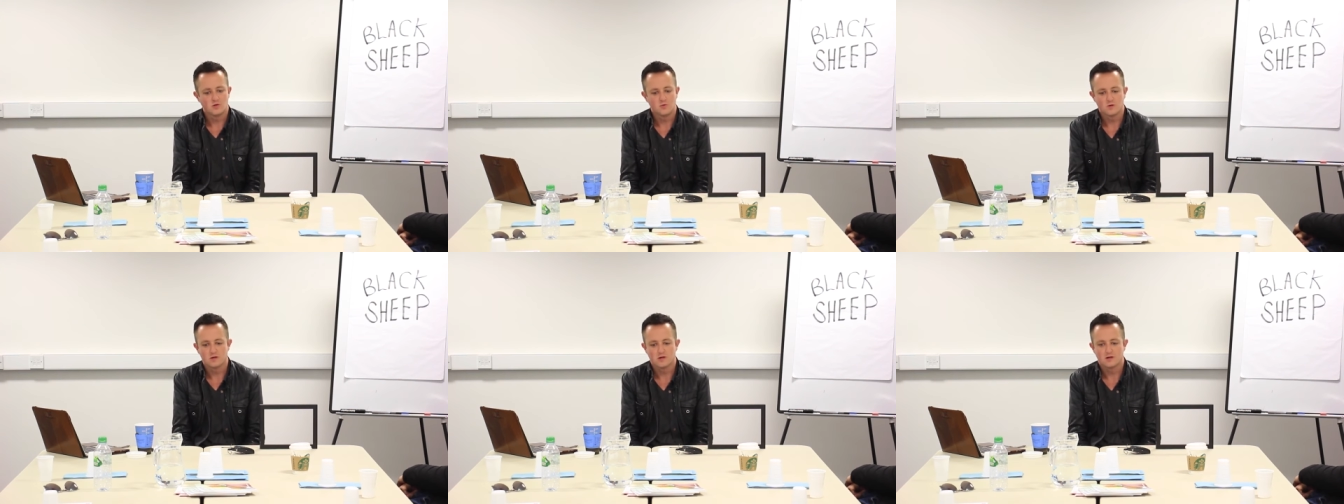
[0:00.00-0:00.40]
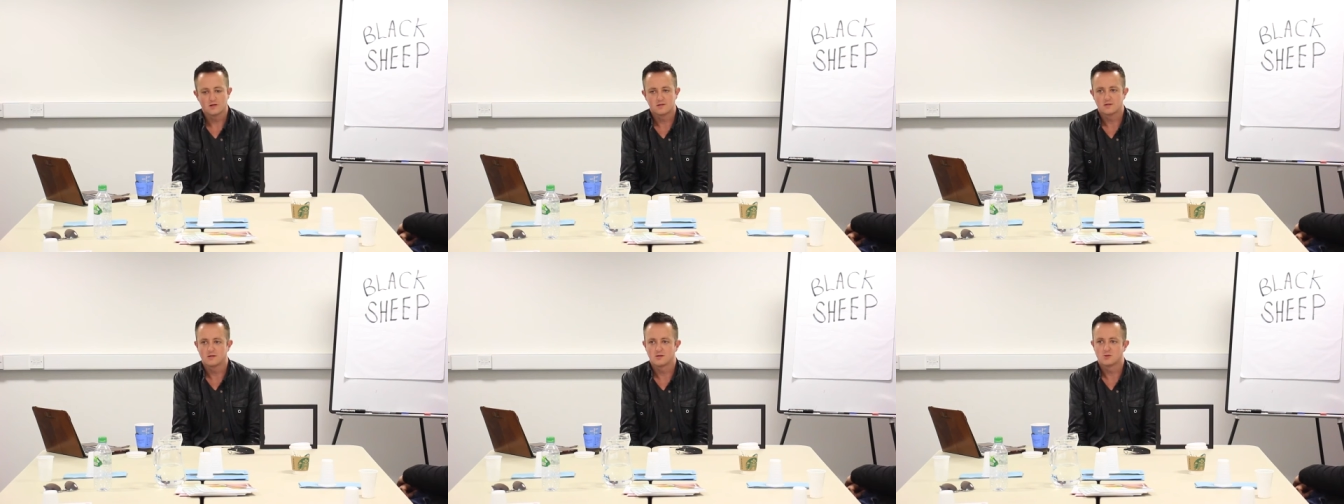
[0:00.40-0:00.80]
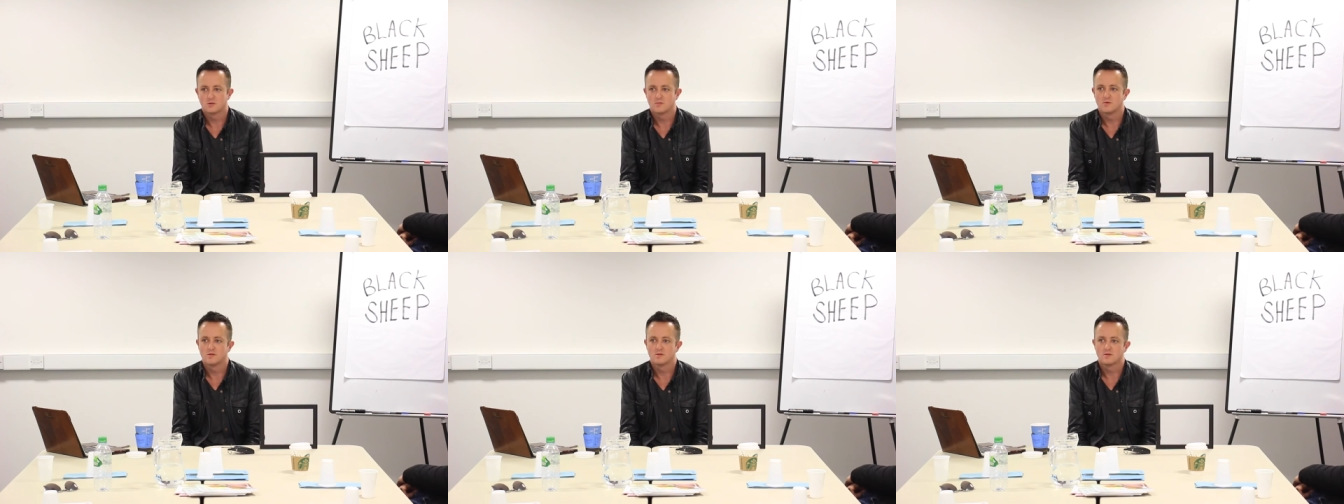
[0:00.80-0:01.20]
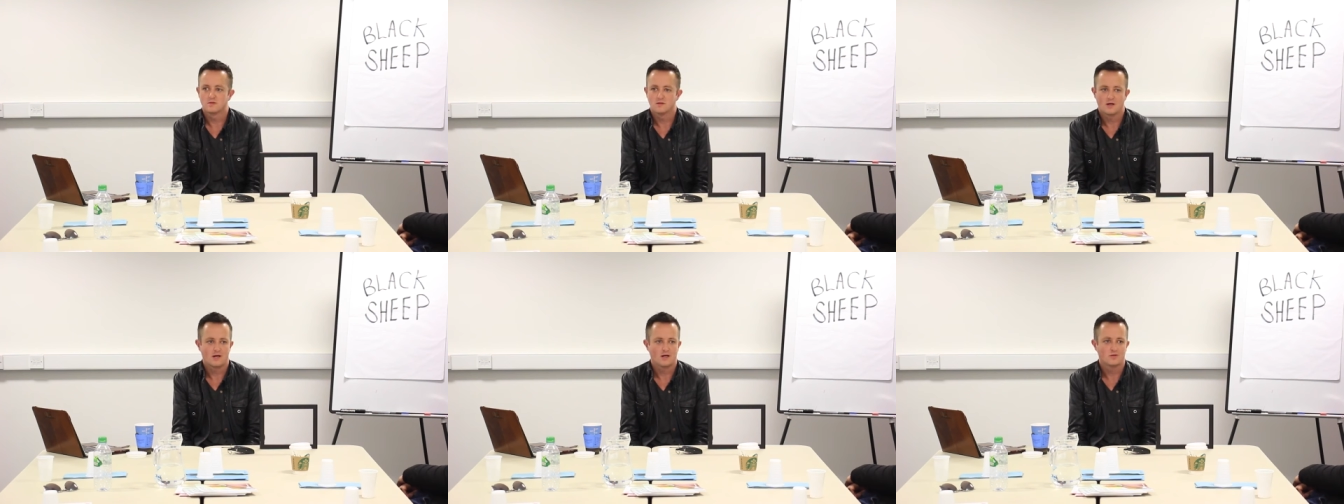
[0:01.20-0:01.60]
who would like to contribute
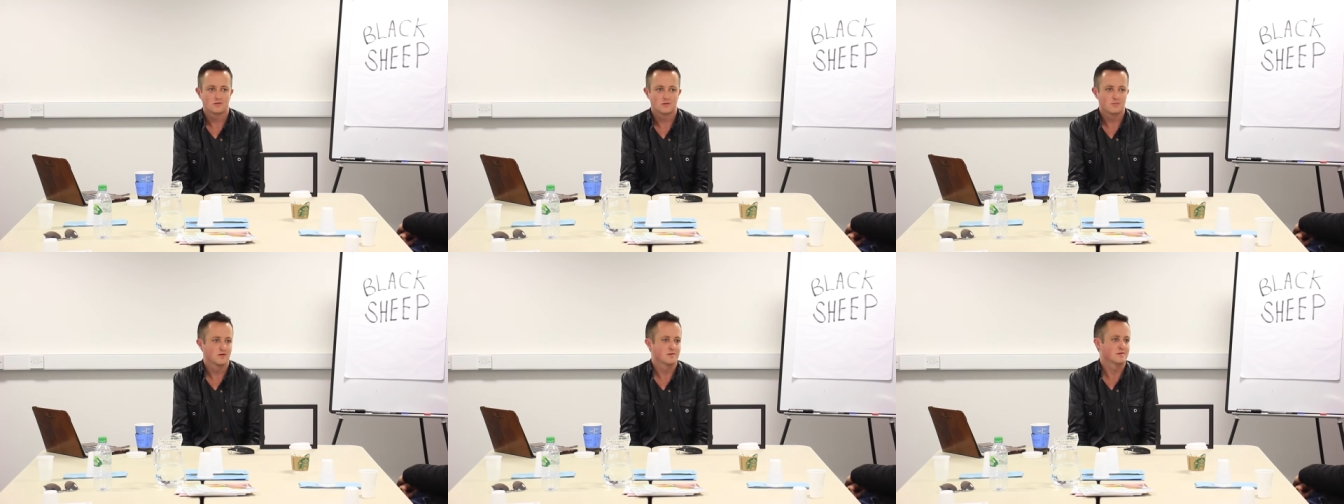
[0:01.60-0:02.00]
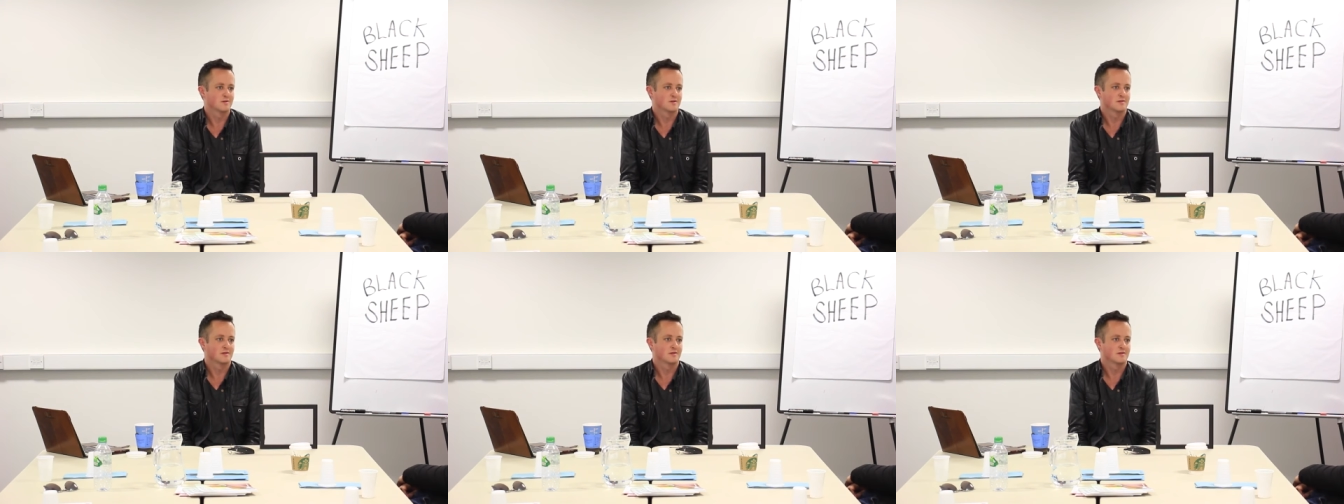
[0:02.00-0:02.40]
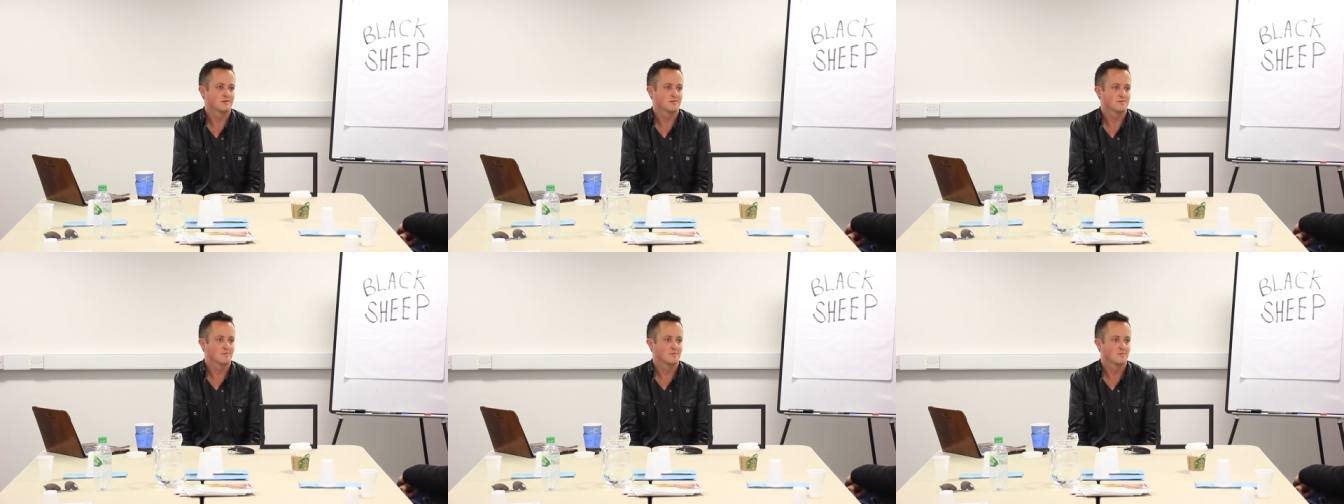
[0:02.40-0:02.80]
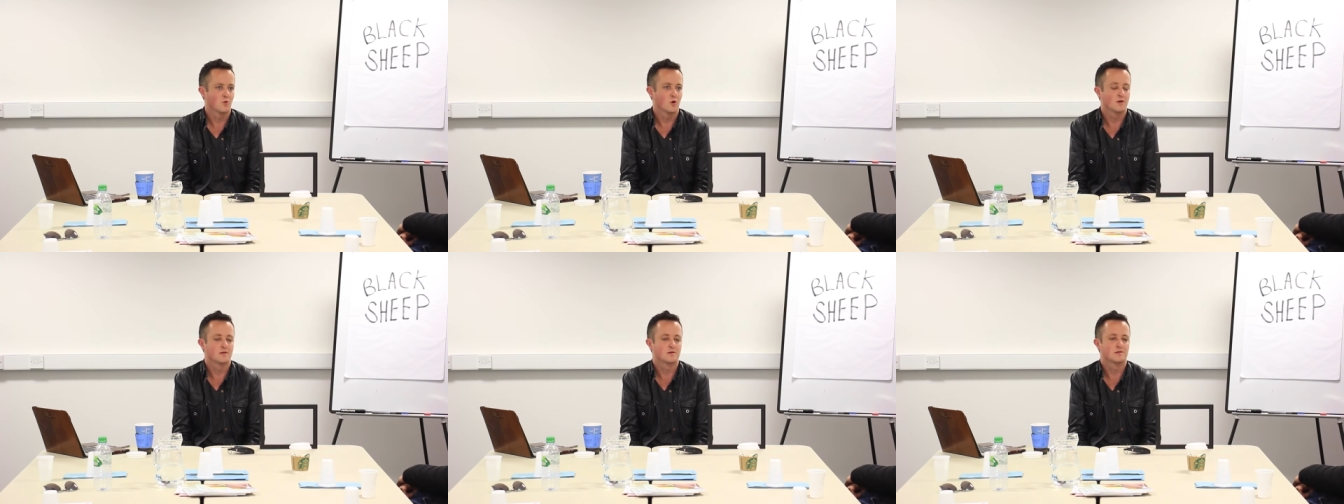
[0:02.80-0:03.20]
to how to pass a shit test?
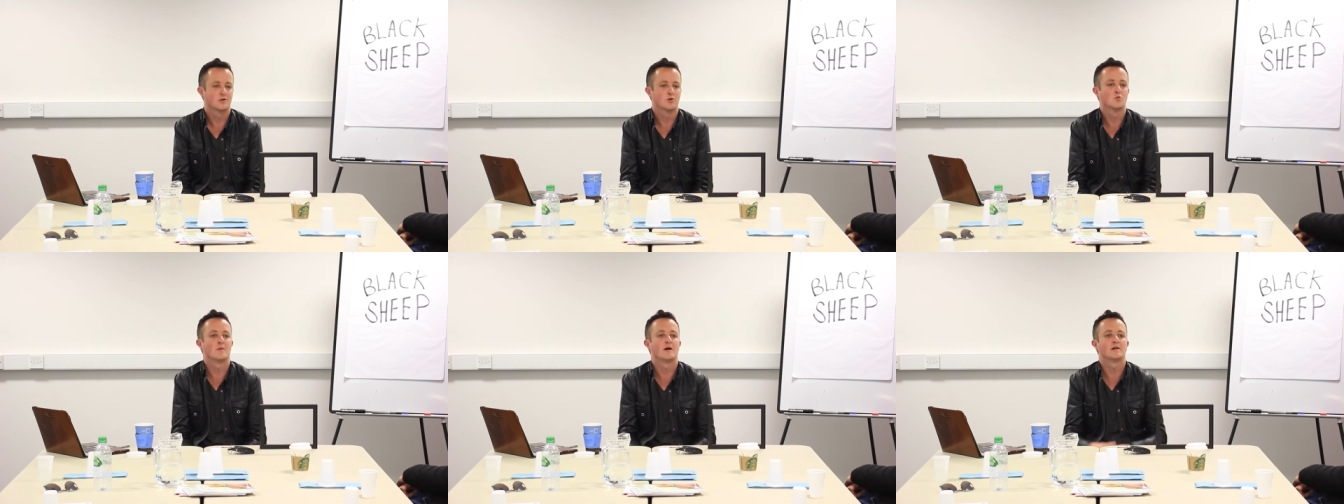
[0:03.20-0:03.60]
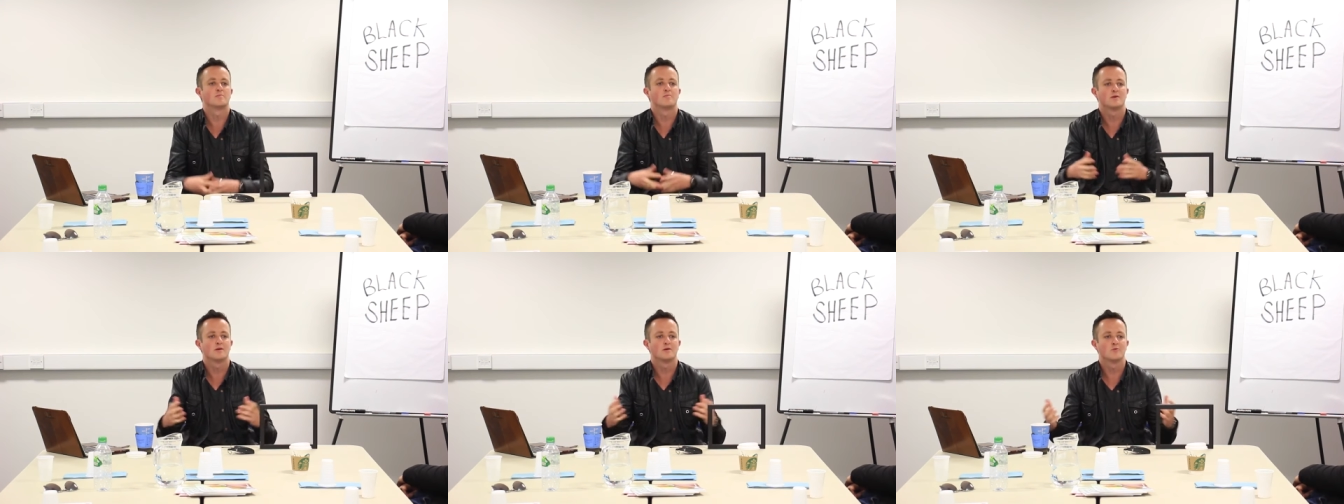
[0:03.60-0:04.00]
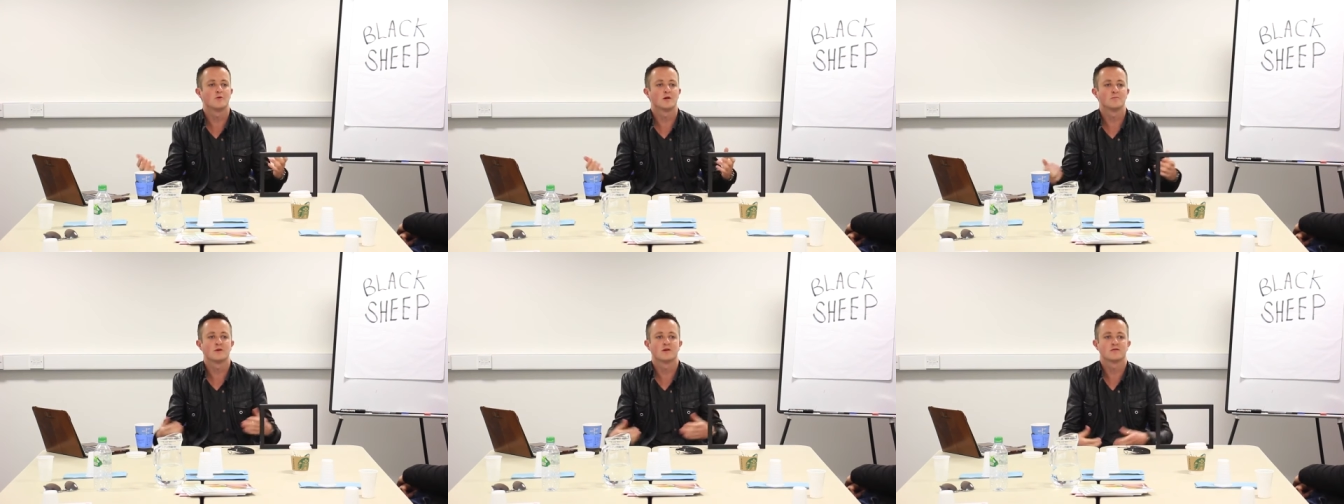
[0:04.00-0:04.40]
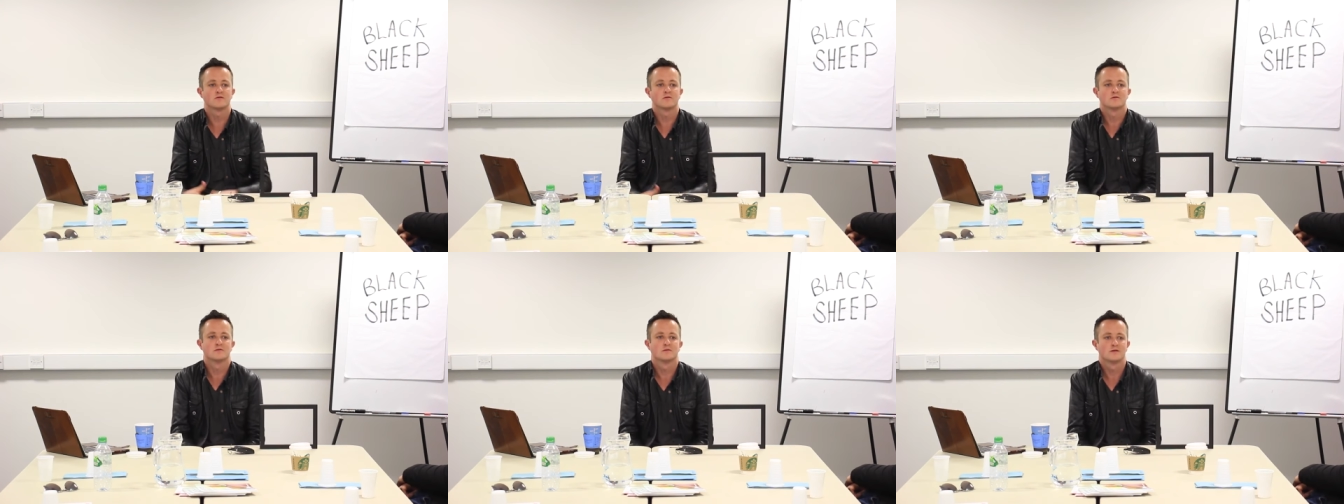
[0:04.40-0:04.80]
What are the two main PUA
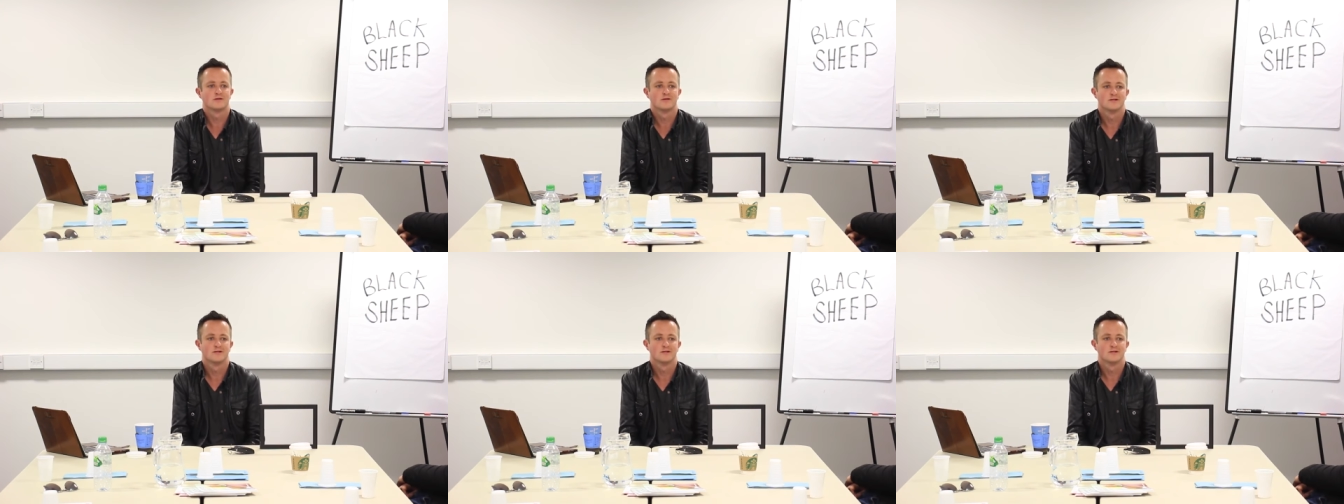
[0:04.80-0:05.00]
methods?